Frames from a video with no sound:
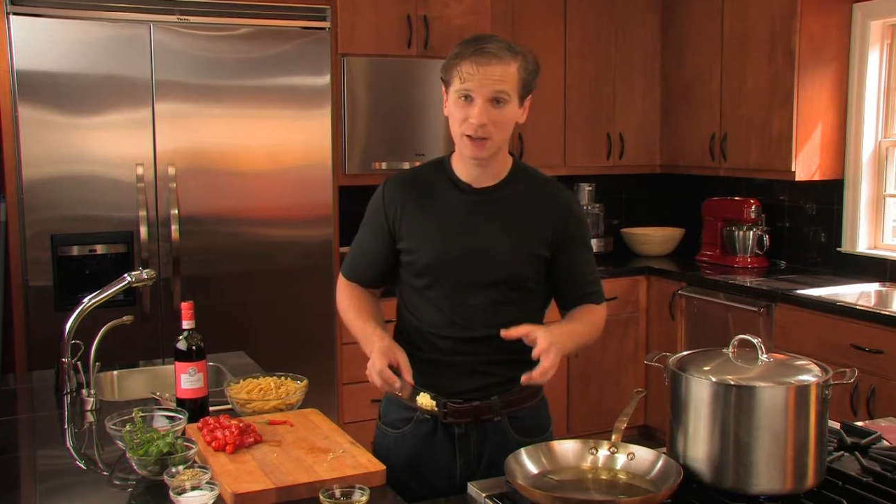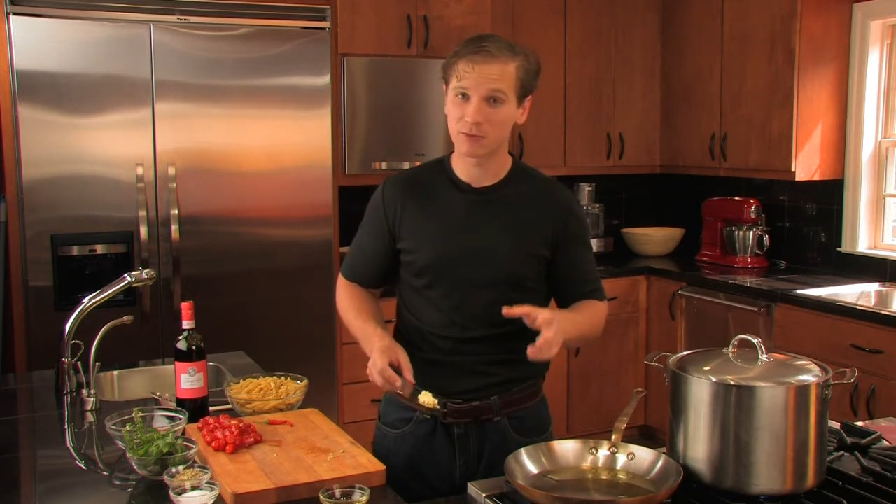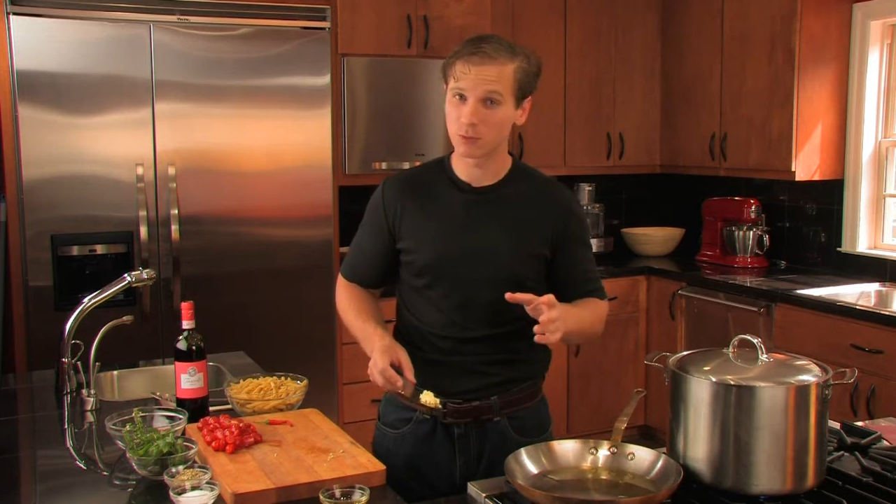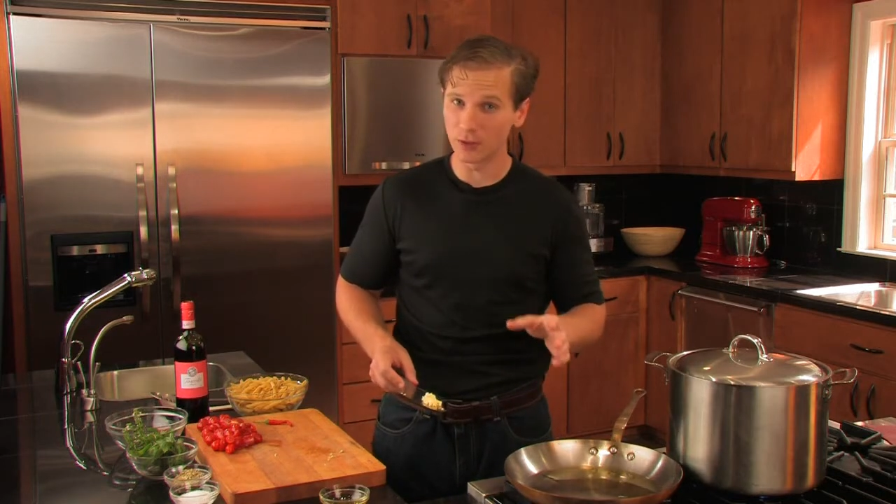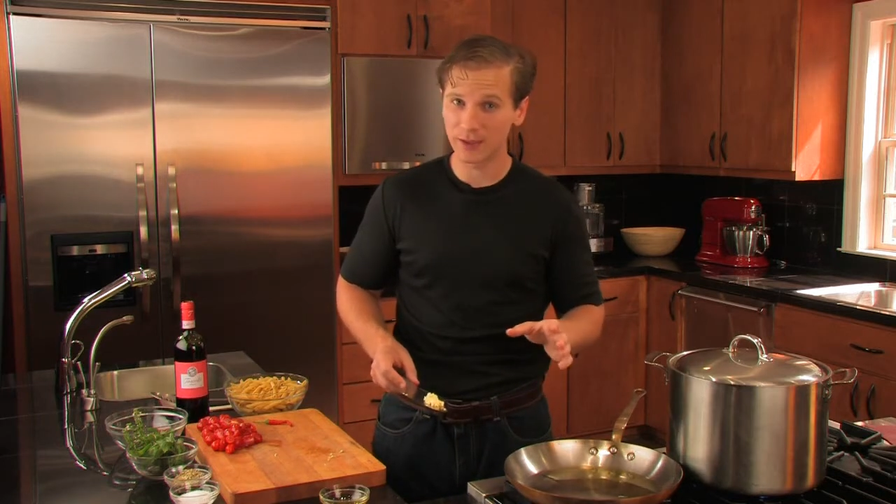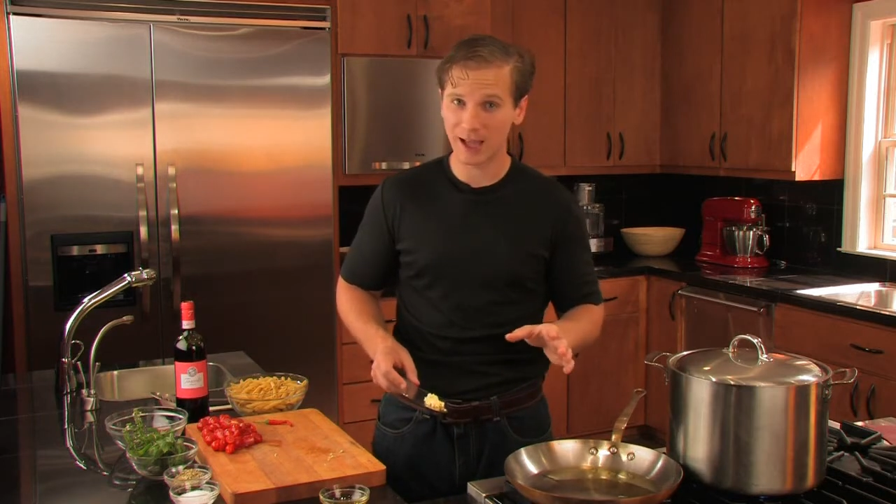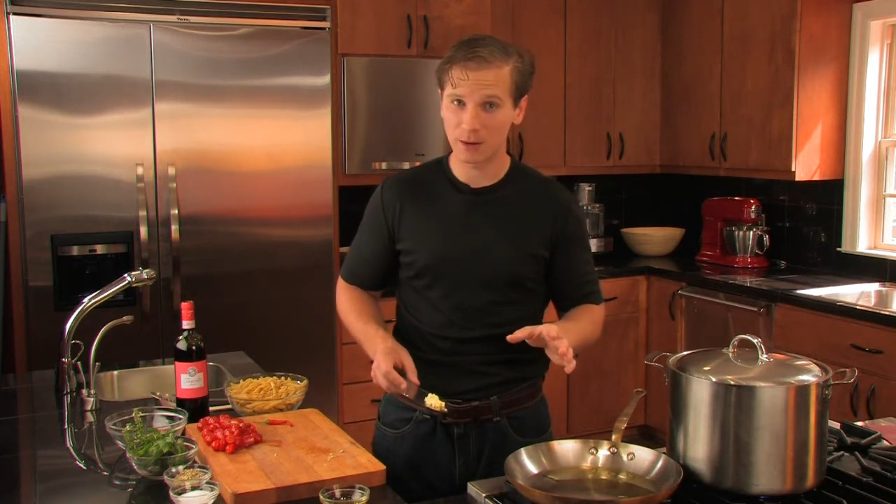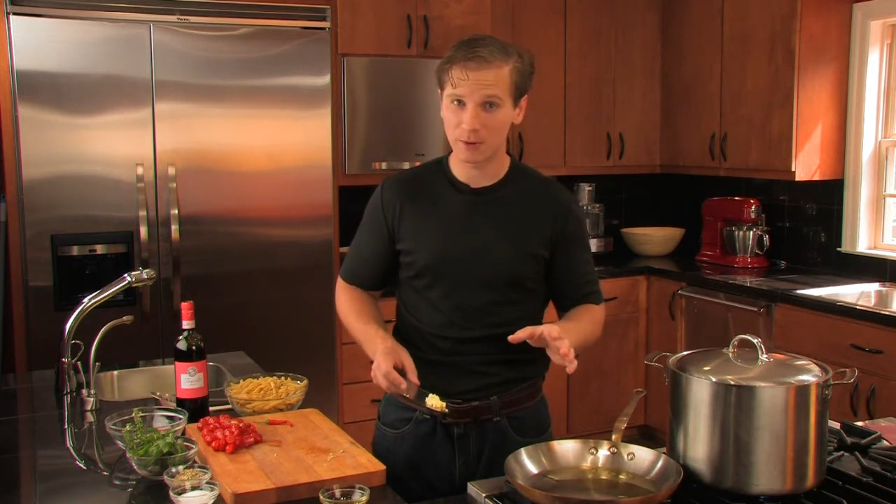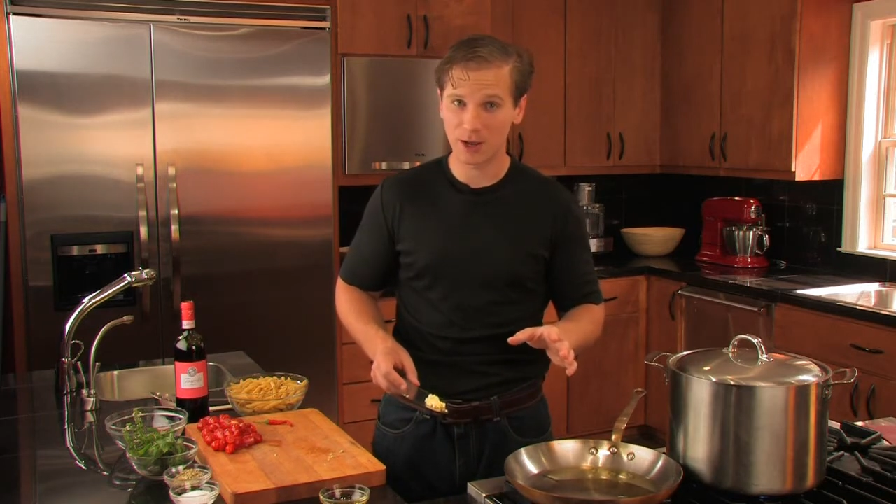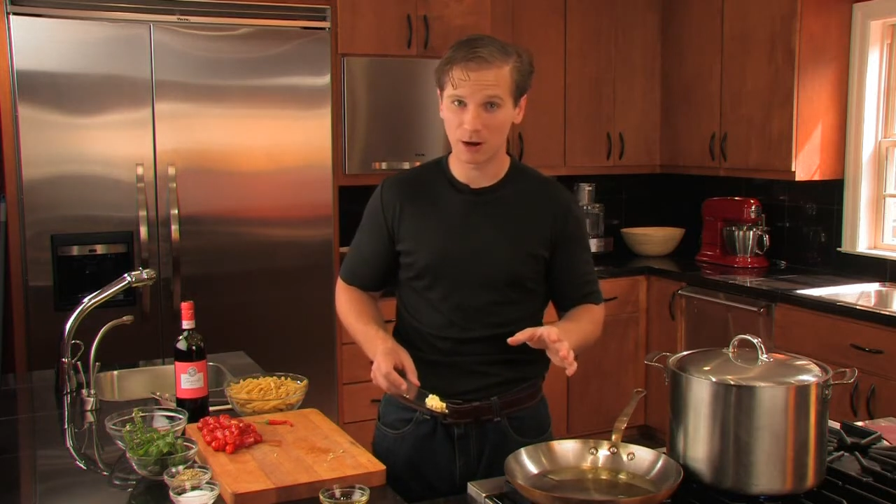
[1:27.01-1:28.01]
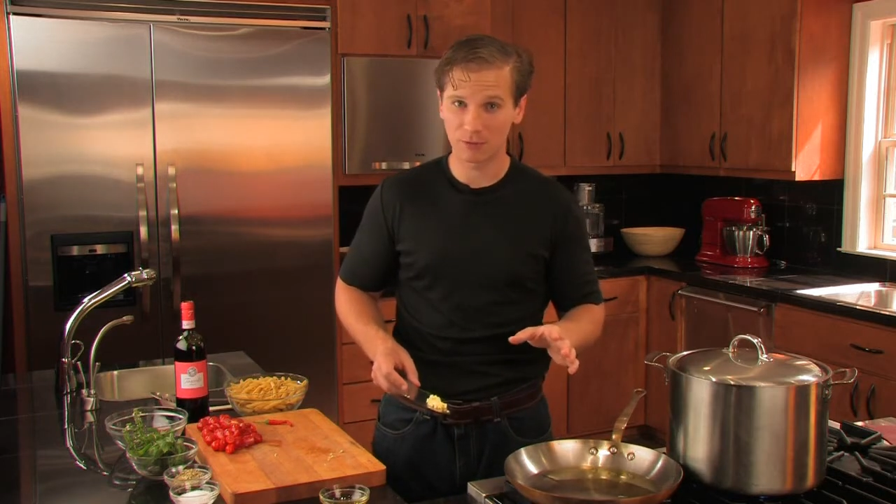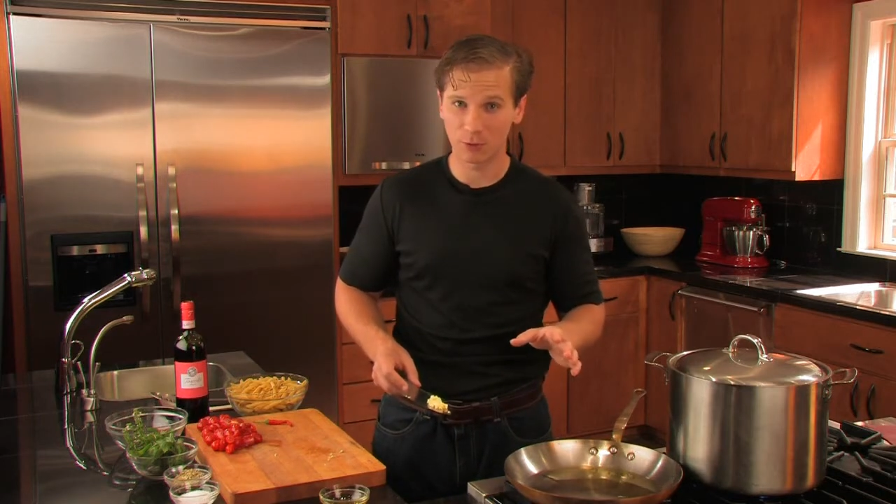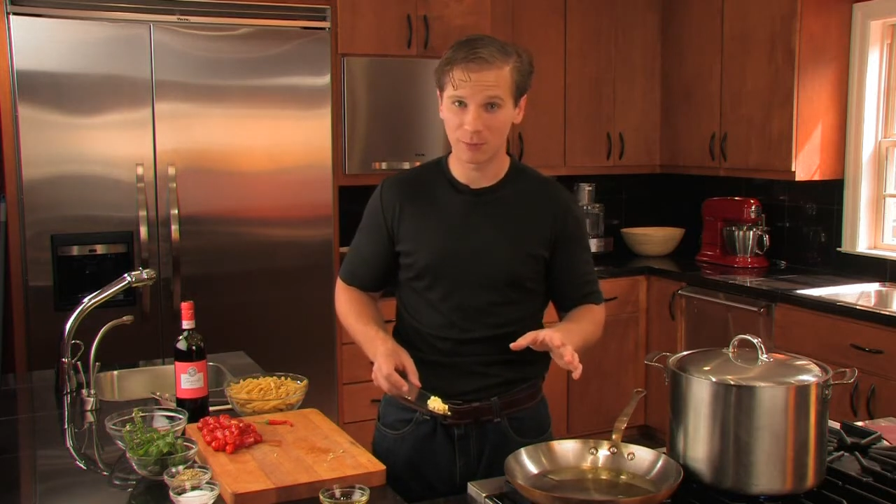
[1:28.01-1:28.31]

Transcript: you've really got to be careful,